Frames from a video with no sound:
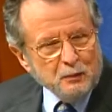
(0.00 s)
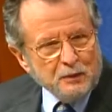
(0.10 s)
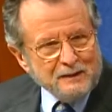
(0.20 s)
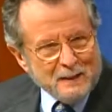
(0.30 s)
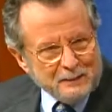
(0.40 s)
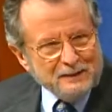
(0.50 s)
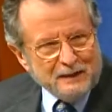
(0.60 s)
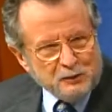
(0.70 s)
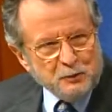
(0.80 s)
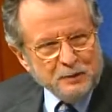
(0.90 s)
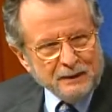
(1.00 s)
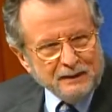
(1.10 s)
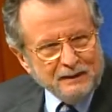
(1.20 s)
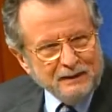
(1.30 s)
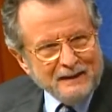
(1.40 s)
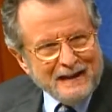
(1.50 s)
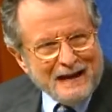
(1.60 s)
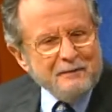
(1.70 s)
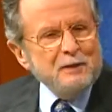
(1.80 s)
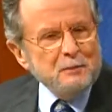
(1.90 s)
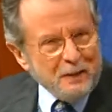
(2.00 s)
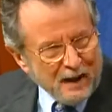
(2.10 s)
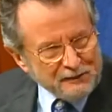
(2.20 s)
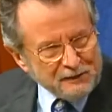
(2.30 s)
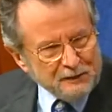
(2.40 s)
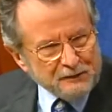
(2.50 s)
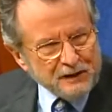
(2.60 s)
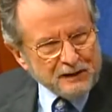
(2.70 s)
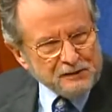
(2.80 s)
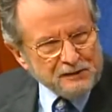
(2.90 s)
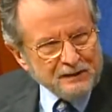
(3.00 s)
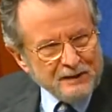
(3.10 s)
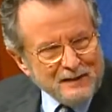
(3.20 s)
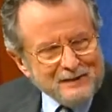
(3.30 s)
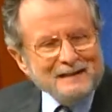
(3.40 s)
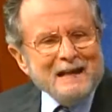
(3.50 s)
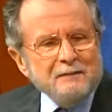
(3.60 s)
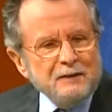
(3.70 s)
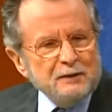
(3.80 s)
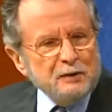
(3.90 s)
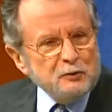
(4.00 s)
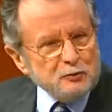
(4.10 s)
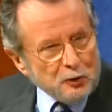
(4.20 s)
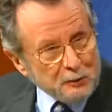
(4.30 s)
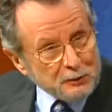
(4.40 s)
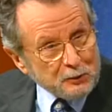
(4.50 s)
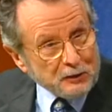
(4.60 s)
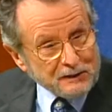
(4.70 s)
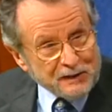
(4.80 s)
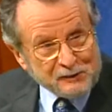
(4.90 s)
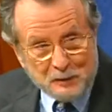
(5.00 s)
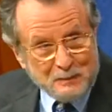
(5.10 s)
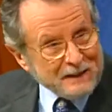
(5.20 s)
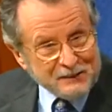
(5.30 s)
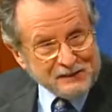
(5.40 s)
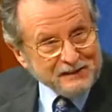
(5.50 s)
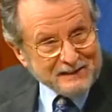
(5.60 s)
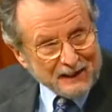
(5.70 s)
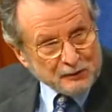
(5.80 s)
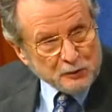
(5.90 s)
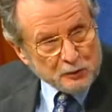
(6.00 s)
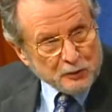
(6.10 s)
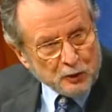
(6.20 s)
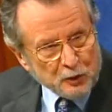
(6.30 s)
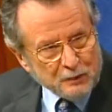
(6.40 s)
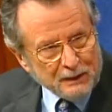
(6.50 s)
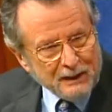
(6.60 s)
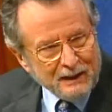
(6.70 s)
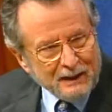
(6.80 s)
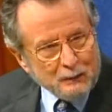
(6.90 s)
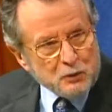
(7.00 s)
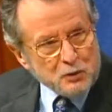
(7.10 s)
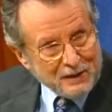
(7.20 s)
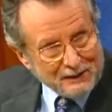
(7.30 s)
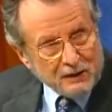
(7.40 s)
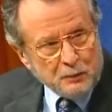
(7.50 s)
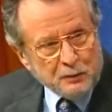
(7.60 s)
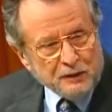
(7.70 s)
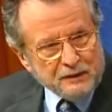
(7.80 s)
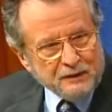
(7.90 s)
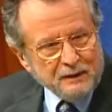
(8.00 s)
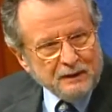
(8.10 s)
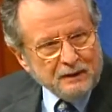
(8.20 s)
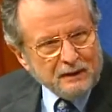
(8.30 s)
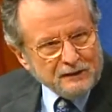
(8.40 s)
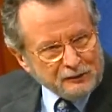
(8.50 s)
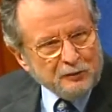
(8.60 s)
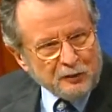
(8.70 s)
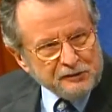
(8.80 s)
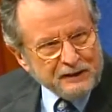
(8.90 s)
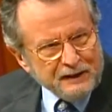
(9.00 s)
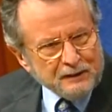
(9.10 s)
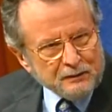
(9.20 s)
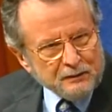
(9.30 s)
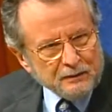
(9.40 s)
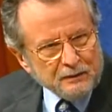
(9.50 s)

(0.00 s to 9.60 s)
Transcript: with hepatitis B, having a positive test, then having the confirmatory test come back and say not confirmed, and what you'd end up with uh, is a false negative.